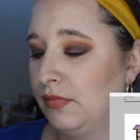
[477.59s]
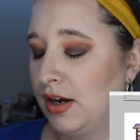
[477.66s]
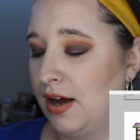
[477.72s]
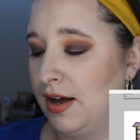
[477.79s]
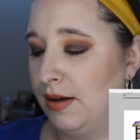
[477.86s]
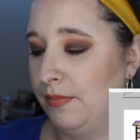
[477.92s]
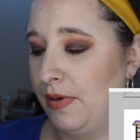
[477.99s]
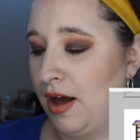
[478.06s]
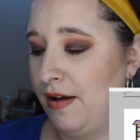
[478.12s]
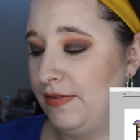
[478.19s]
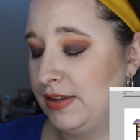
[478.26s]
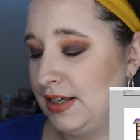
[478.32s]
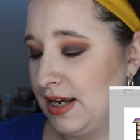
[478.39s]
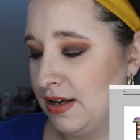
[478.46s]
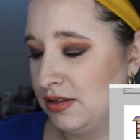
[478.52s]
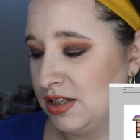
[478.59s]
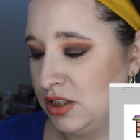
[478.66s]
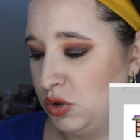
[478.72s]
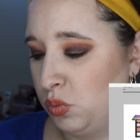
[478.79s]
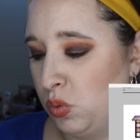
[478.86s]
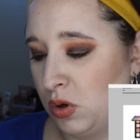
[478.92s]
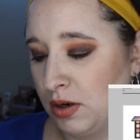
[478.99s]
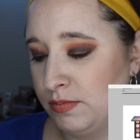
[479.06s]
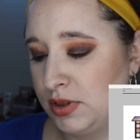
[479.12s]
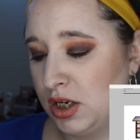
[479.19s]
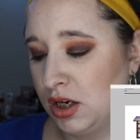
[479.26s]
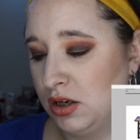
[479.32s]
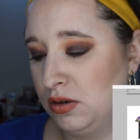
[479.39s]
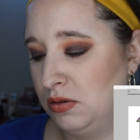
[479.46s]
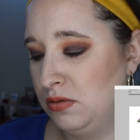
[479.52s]
Everything else is warm
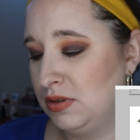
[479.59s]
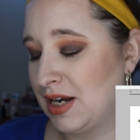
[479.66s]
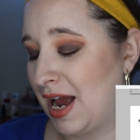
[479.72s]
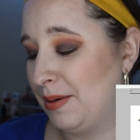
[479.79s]
toned.